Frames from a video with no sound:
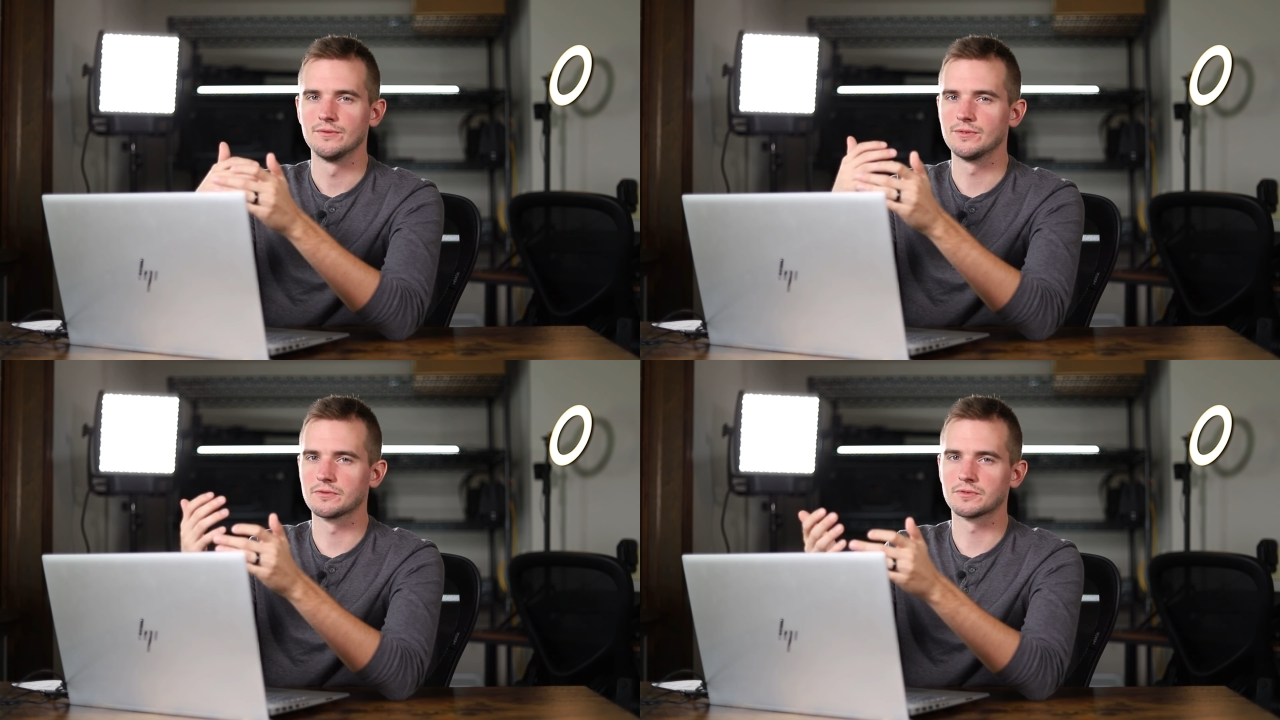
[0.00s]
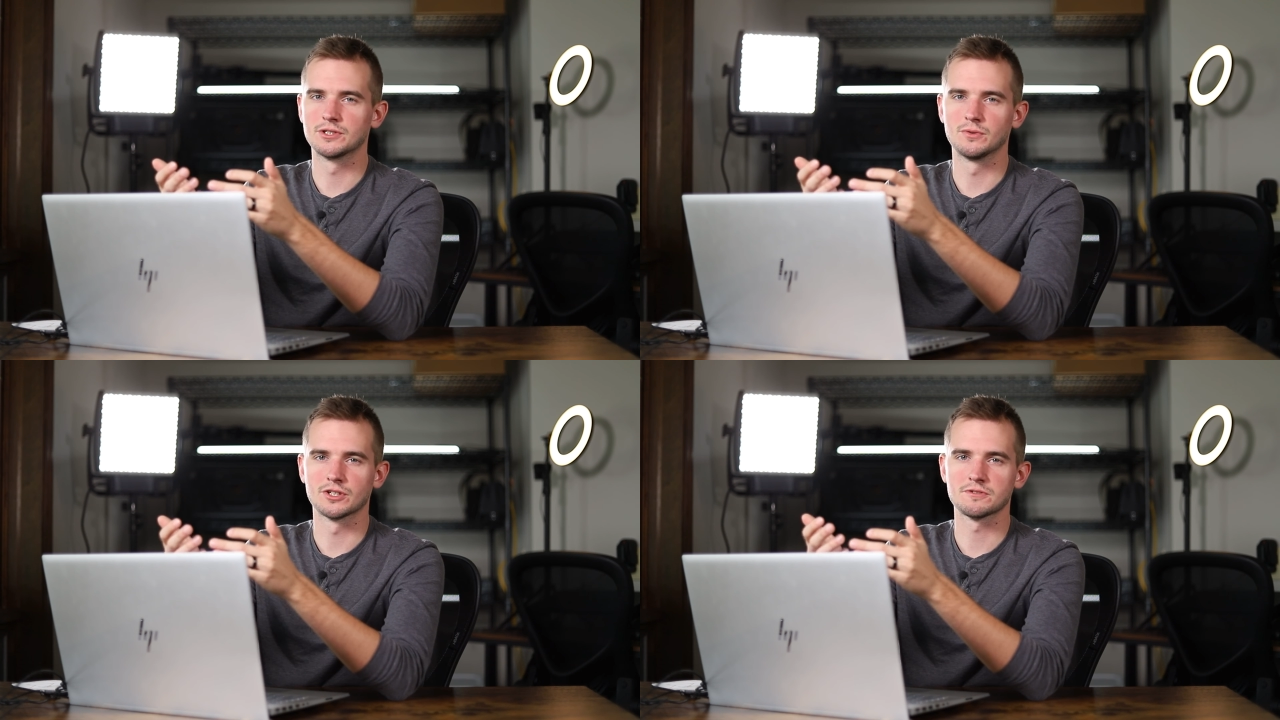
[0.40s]
Feel free
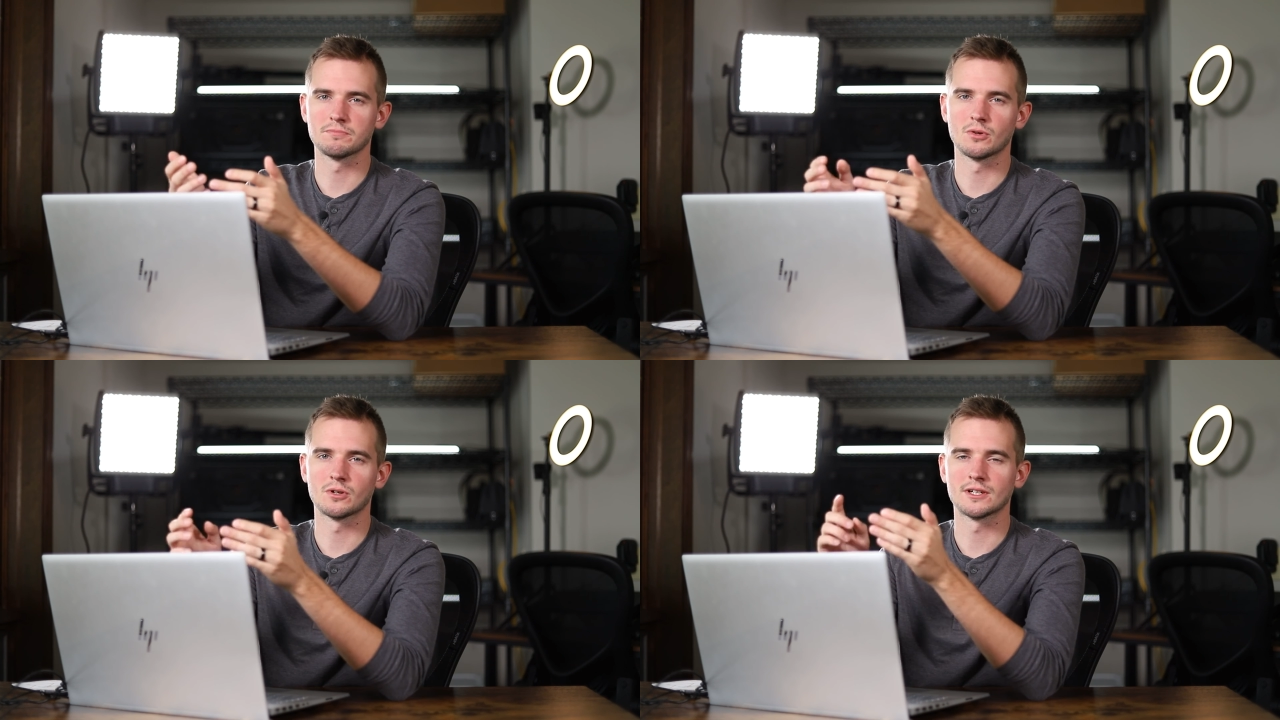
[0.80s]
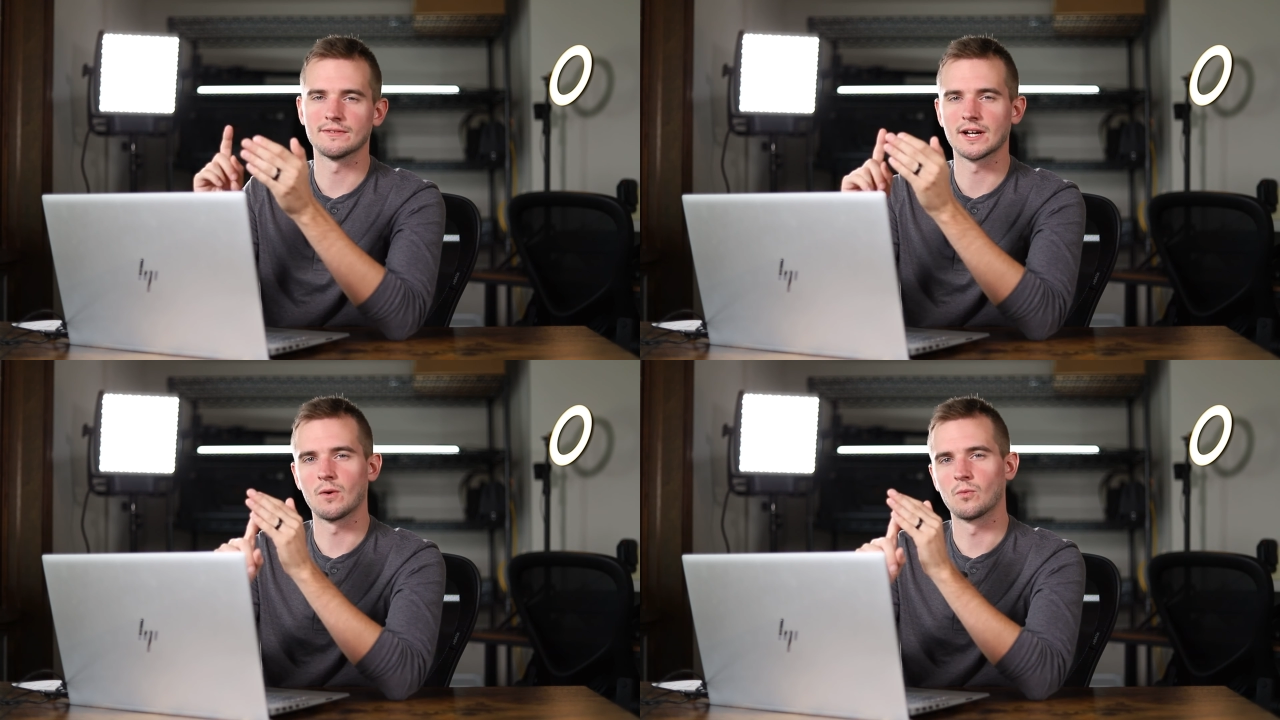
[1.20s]
to explore.
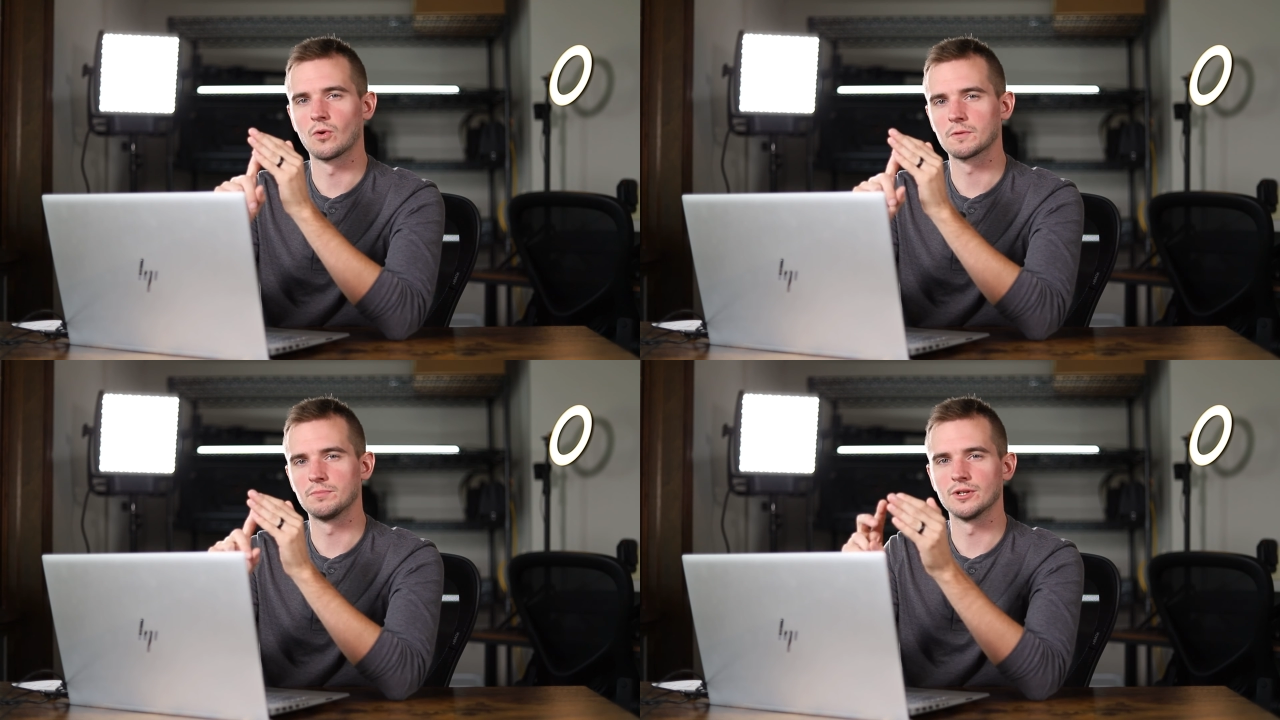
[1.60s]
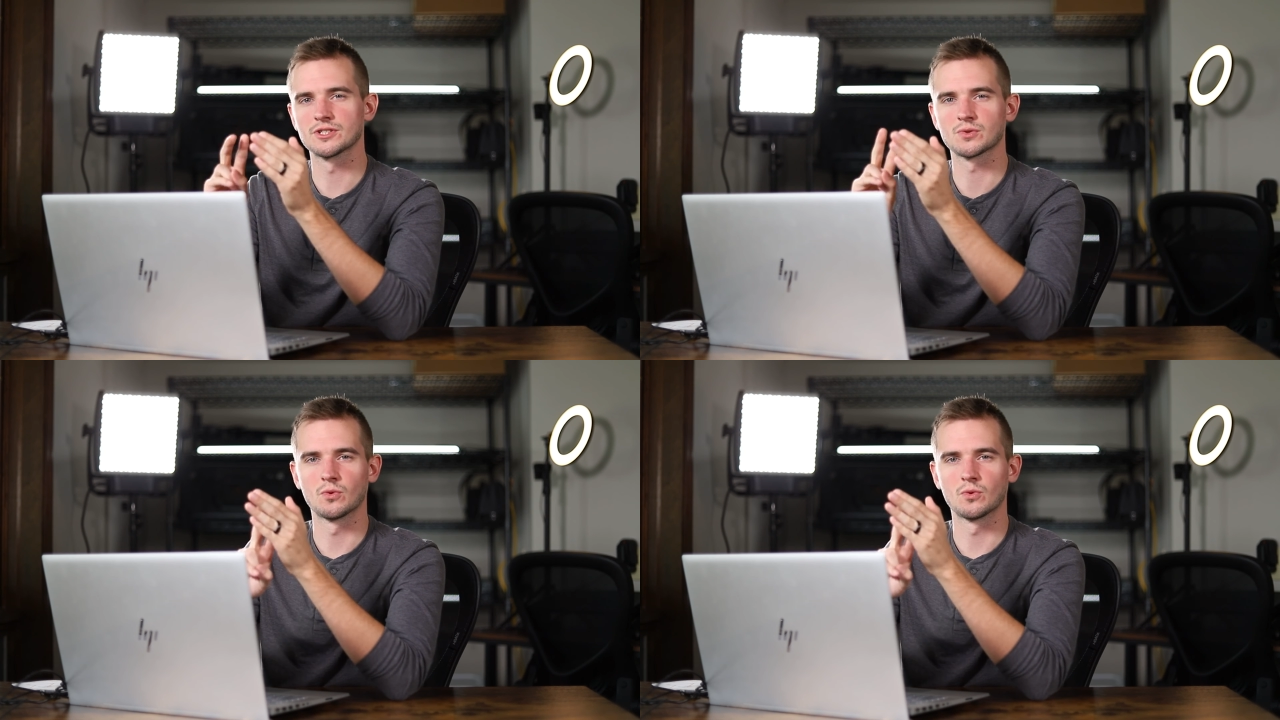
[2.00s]
I've got workbooks,